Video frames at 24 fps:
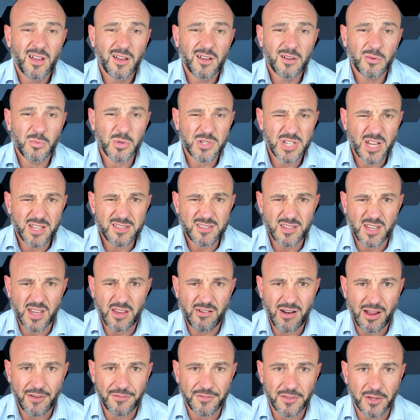which ends a
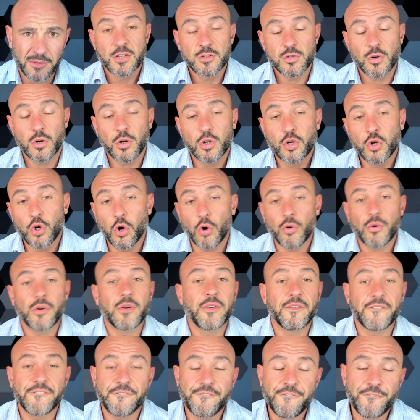year after. So a
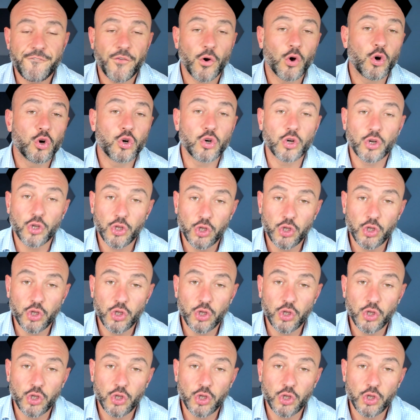current full